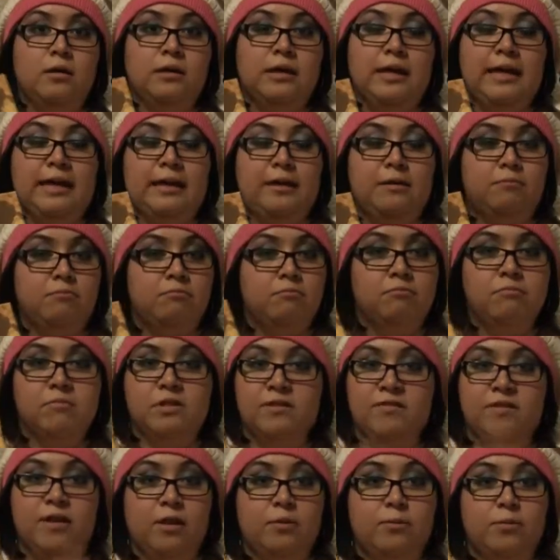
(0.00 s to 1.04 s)
game
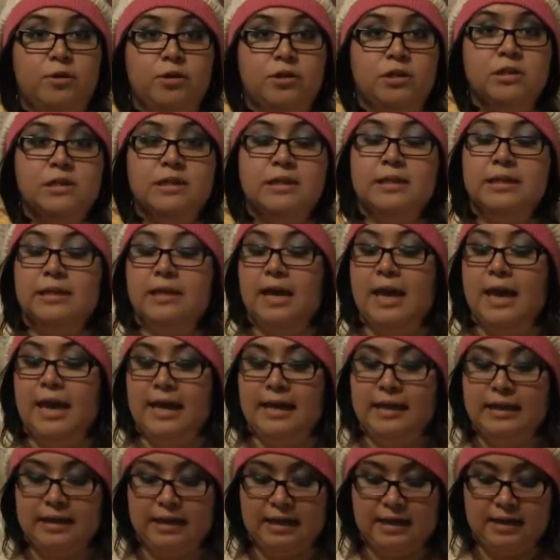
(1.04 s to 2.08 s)
developers,
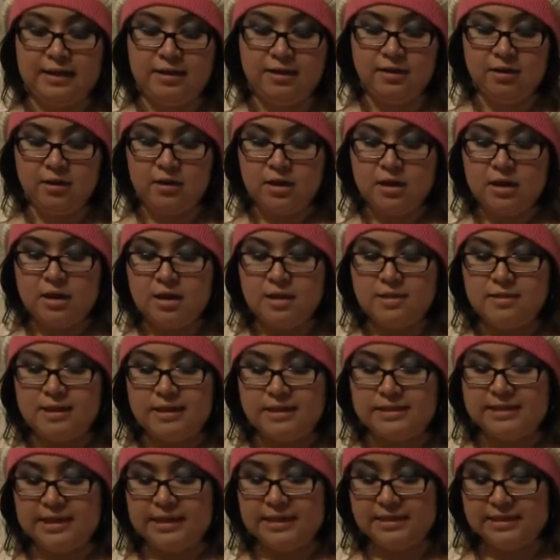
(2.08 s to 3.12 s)
and they
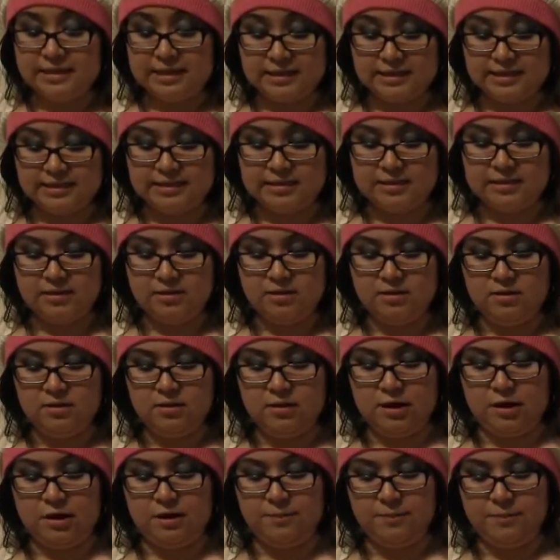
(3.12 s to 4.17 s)
sent us
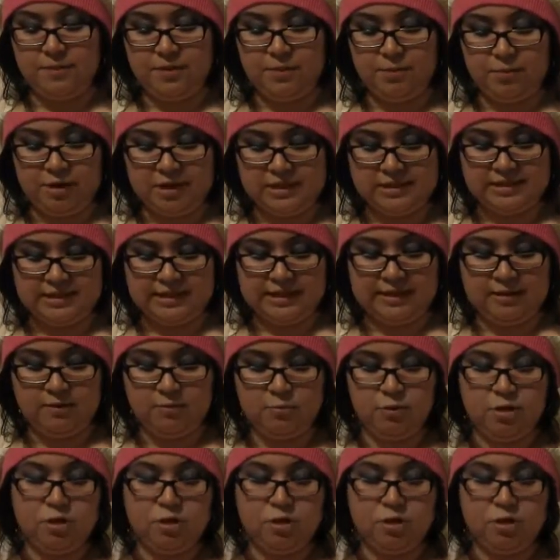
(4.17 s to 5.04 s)
the press kit,